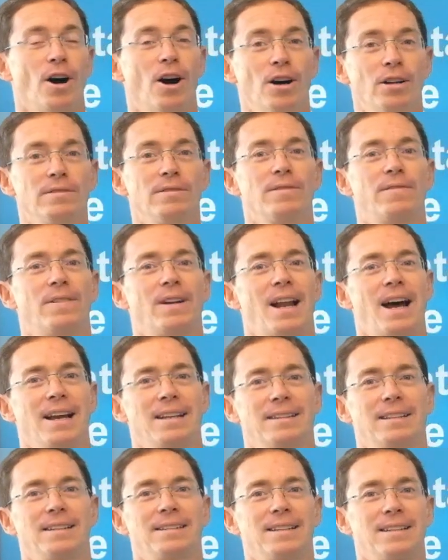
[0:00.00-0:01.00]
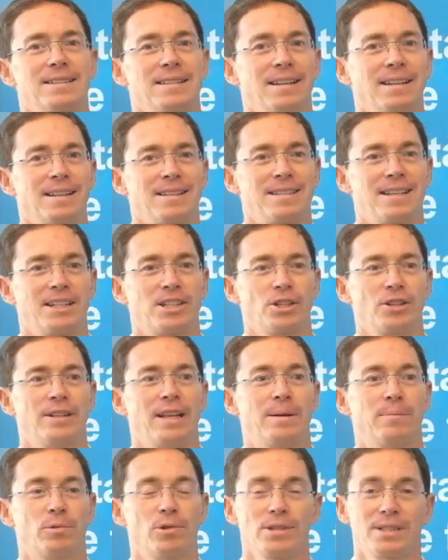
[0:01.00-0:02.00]
on-the-fly data standardization
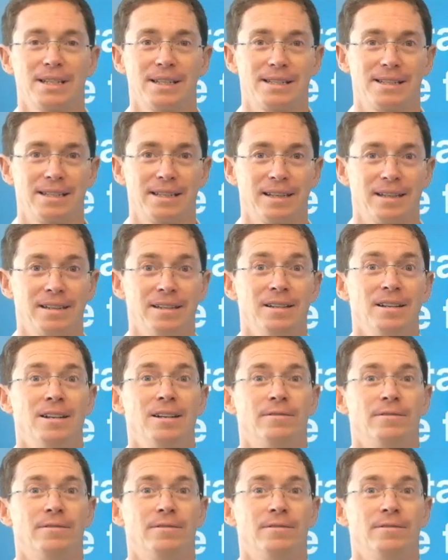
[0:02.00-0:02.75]
and processing